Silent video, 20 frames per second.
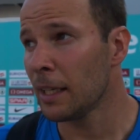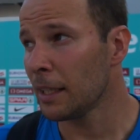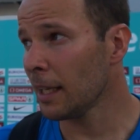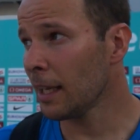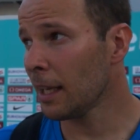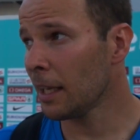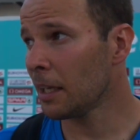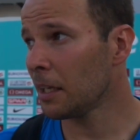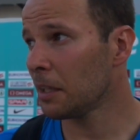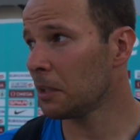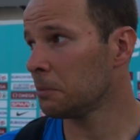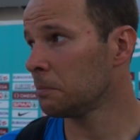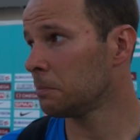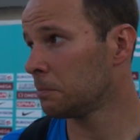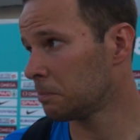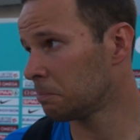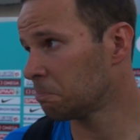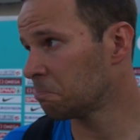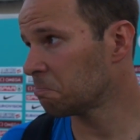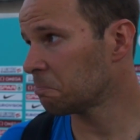Yeah,
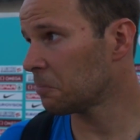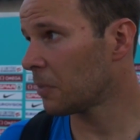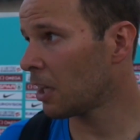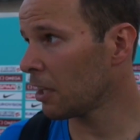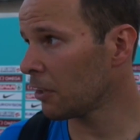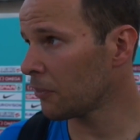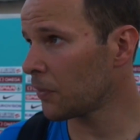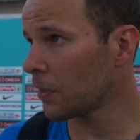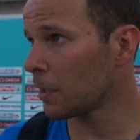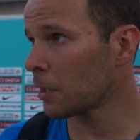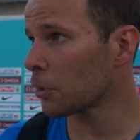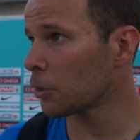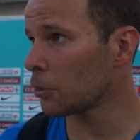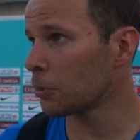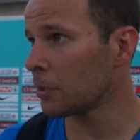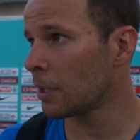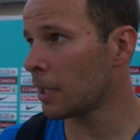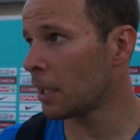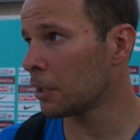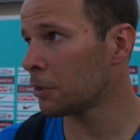I feel
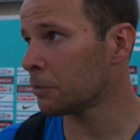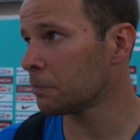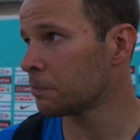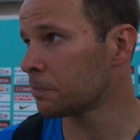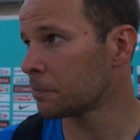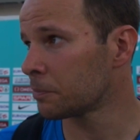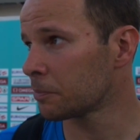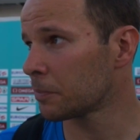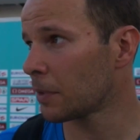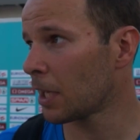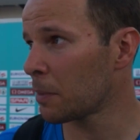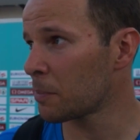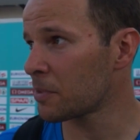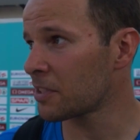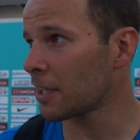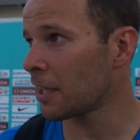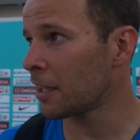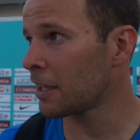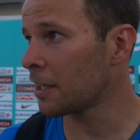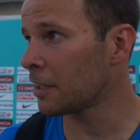good now. I'm
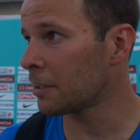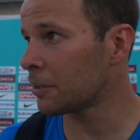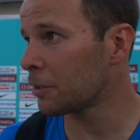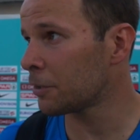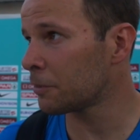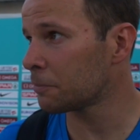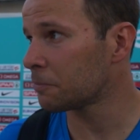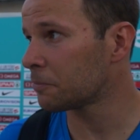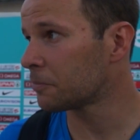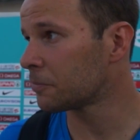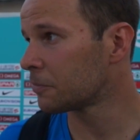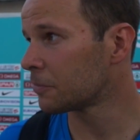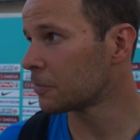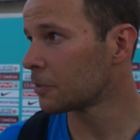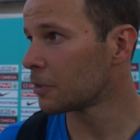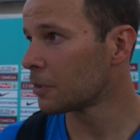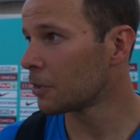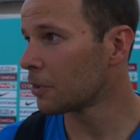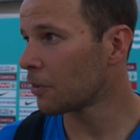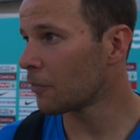starting to
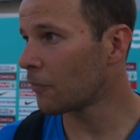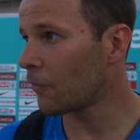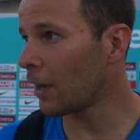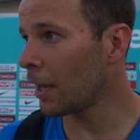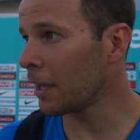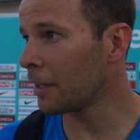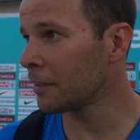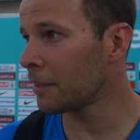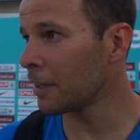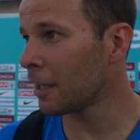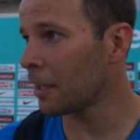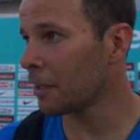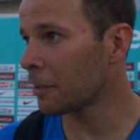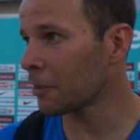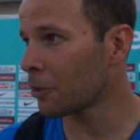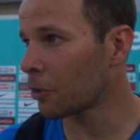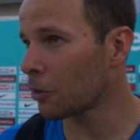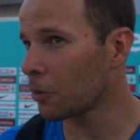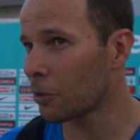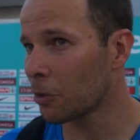find
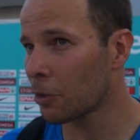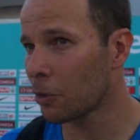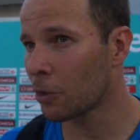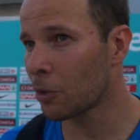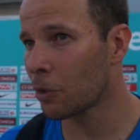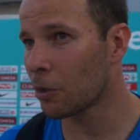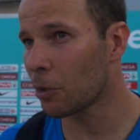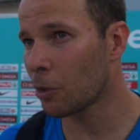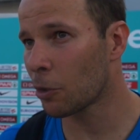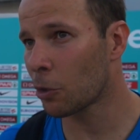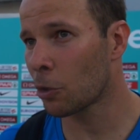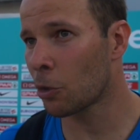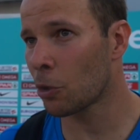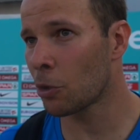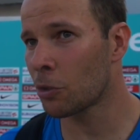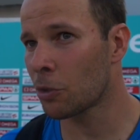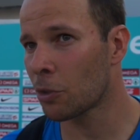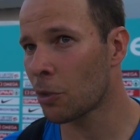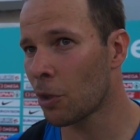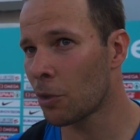uh,
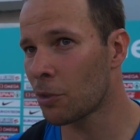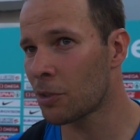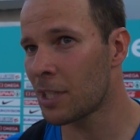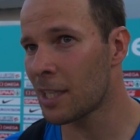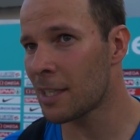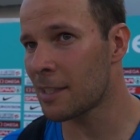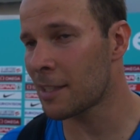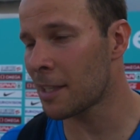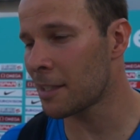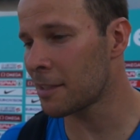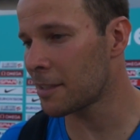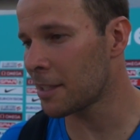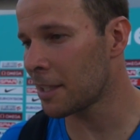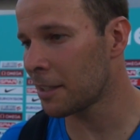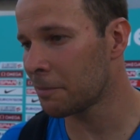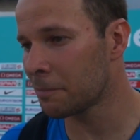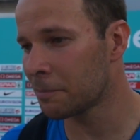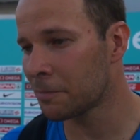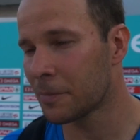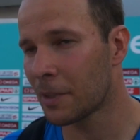good
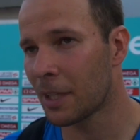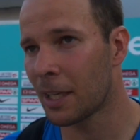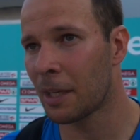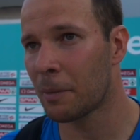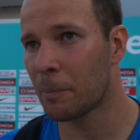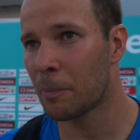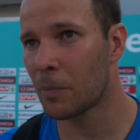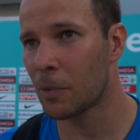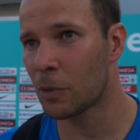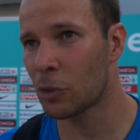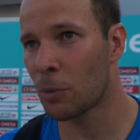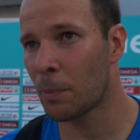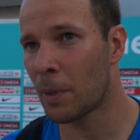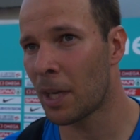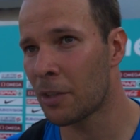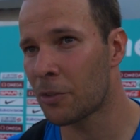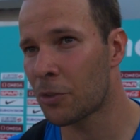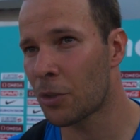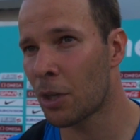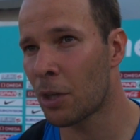consistency to
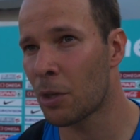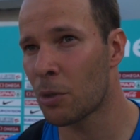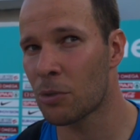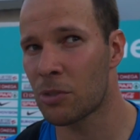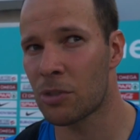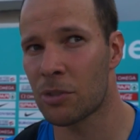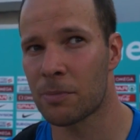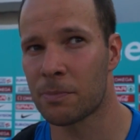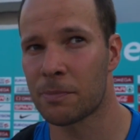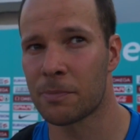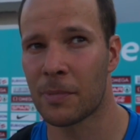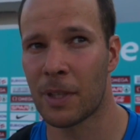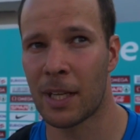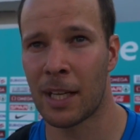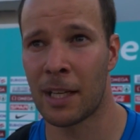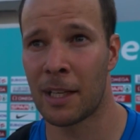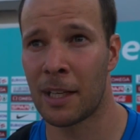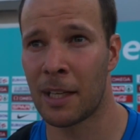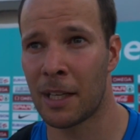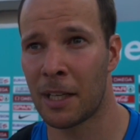my throws,
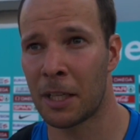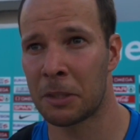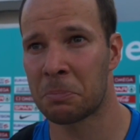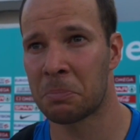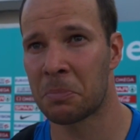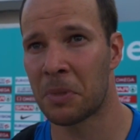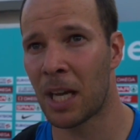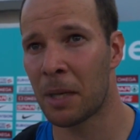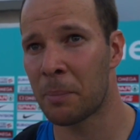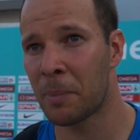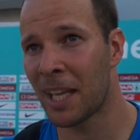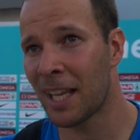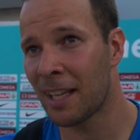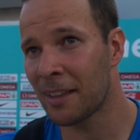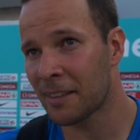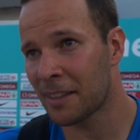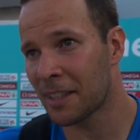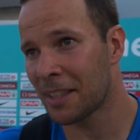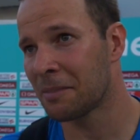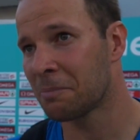and uh, I'm
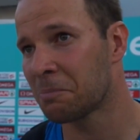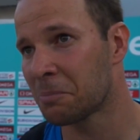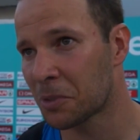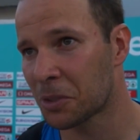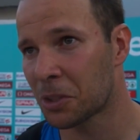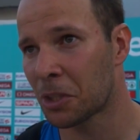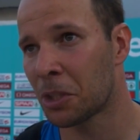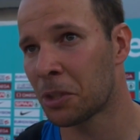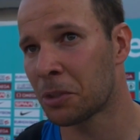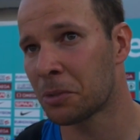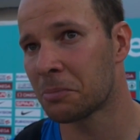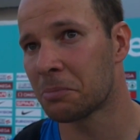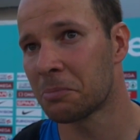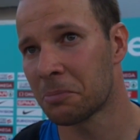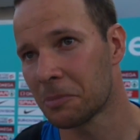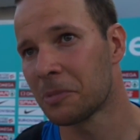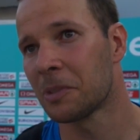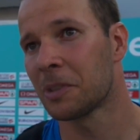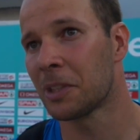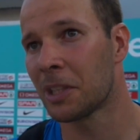healthy, so
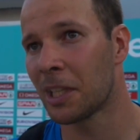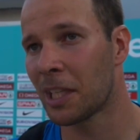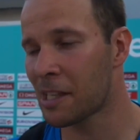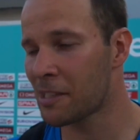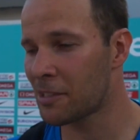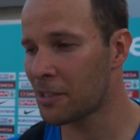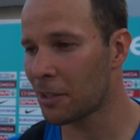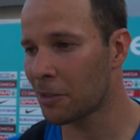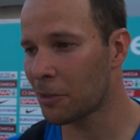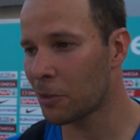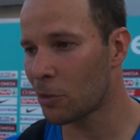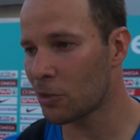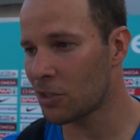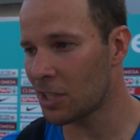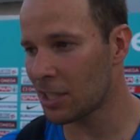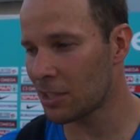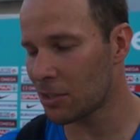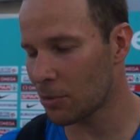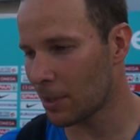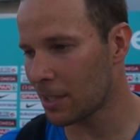it's a good
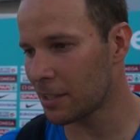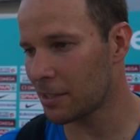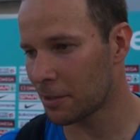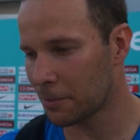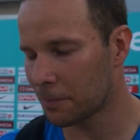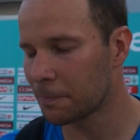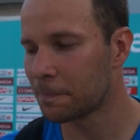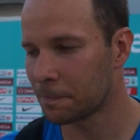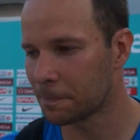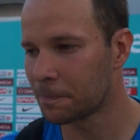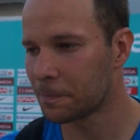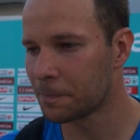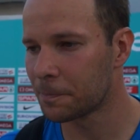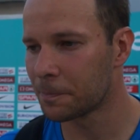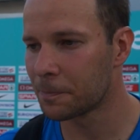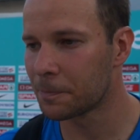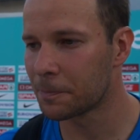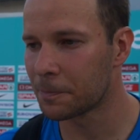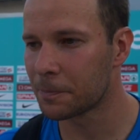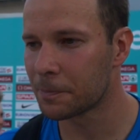situation.
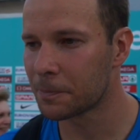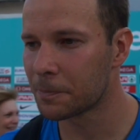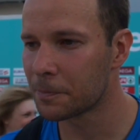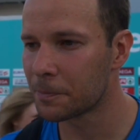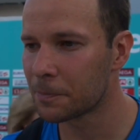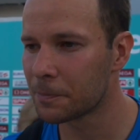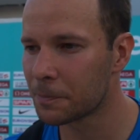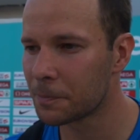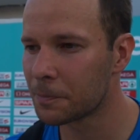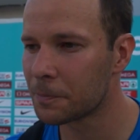Uh,